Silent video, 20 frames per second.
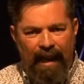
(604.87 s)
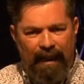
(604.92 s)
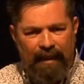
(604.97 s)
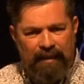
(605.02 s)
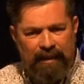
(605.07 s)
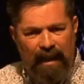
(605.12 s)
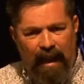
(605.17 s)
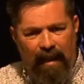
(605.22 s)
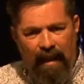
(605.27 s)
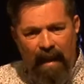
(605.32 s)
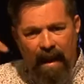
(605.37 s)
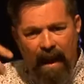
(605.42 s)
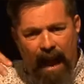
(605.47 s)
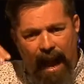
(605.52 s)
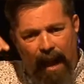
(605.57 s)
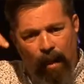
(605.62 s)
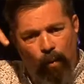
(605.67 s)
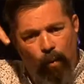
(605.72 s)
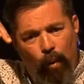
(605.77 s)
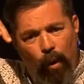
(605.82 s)
It's a
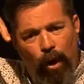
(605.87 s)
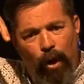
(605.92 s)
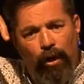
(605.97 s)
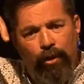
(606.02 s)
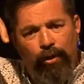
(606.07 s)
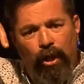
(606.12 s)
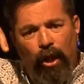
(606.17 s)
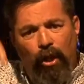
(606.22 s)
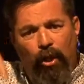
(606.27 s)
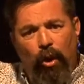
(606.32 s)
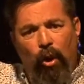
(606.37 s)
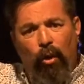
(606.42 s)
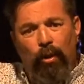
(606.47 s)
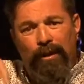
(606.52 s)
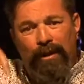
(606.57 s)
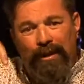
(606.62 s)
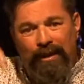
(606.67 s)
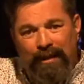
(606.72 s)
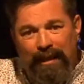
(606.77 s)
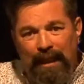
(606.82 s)
word that
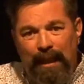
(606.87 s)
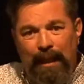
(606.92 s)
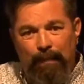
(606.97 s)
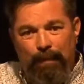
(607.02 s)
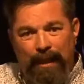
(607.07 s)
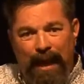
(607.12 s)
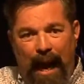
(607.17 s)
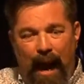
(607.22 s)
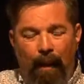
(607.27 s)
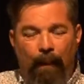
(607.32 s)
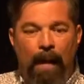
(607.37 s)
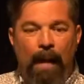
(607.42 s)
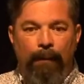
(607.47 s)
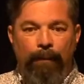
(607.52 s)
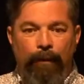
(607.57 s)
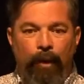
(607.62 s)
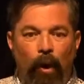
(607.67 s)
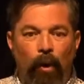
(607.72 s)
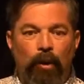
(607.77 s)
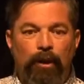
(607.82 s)
goes deep down.
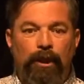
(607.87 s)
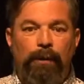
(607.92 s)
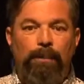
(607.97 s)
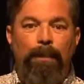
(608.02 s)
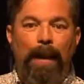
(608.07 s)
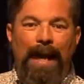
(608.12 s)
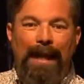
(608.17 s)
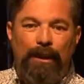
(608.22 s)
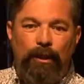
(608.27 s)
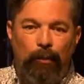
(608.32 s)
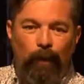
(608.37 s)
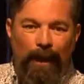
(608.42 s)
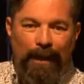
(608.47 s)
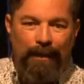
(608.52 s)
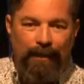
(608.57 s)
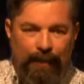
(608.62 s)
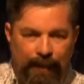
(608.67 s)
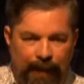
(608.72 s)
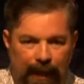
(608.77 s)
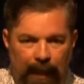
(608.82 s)
Those spikes
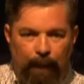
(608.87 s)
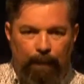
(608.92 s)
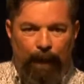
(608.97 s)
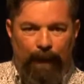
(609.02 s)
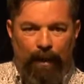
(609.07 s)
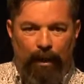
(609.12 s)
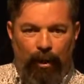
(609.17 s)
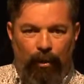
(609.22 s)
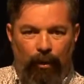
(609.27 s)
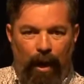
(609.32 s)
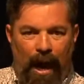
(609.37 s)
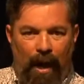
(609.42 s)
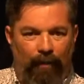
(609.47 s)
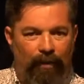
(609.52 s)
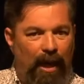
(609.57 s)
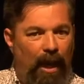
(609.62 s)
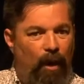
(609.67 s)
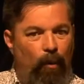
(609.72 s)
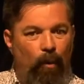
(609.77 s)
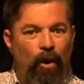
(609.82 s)
went deep in the
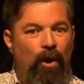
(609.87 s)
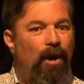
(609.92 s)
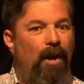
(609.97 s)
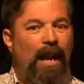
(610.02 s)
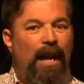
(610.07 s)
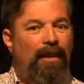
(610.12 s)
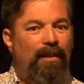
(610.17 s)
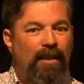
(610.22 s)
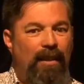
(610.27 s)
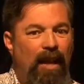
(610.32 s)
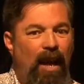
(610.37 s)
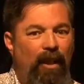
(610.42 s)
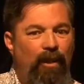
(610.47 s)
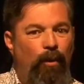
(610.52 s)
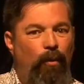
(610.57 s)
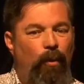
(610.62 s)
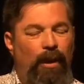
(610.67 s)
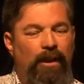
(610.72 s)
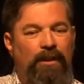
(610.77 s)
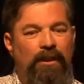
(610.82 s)
ground. They weren't like the
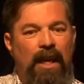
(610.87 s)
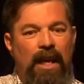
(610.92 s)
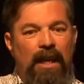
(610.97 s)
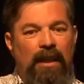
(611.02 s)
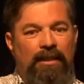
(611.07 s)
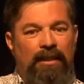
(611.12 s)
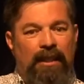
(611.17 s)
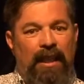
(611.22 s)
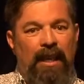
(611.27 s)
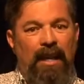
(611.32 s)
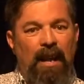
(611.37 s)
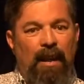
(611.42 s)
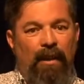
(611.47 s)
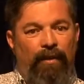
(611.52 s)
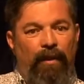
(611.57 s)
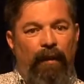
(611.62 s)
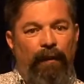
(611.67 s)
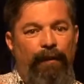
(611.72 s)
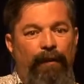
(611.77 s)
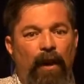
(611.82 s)
other ones. See,
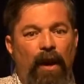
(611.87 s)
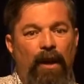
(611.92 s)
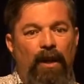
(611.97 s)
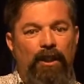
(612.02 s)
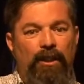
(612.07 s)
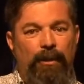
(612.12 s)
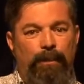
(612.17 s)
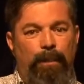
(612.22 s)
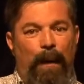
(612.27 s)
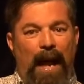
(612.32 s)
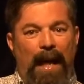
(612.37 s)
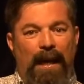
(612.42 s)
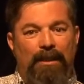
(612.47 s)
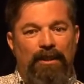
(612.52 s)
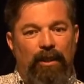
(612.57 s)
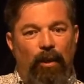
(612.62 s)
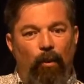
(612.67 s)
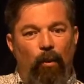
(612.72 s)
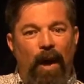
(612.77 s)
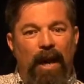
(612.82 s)
the first spikes,
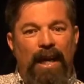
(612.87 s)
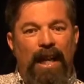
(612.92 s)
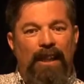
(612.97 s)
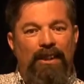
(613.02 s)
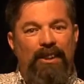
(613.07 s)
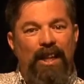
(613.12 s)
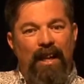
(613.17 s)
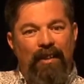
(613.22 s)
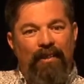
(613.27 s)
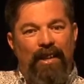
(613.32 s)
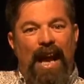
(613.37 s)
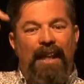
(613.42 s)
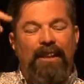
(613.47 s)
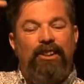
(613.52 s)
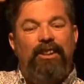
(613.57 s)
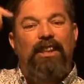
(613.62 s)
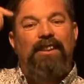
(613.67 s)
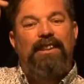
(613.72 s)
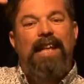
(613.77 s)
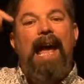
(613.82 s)
the 1 inch, that's
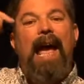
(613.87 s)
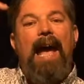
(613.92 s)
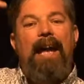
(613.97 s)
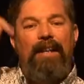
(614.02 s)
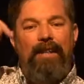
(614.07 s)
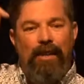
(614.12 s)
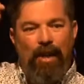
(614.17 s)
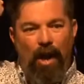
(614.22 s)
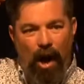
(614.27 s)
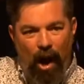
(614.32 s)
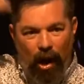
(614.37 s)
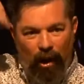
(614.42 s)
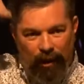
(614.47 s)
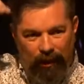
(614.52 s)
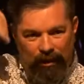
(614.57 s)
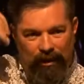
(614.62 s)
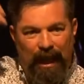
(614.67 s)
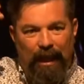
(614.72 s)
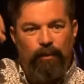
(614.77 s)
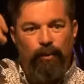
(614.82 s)
just head
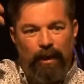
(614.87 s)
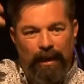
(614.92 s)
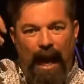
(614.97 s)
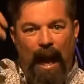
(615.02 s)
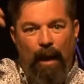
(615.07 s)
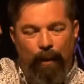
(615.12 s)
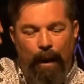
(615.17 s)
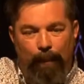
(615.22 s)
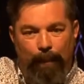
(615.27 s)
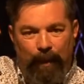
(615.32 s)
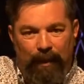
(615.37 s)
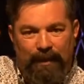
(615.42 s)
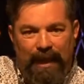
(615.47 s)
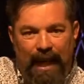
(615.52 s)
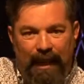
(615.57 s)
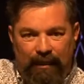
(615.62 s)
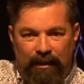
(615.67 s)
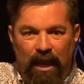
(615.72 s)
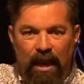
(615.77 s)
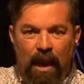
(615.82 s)
knowledge. That's what that
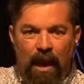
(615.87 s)
represents.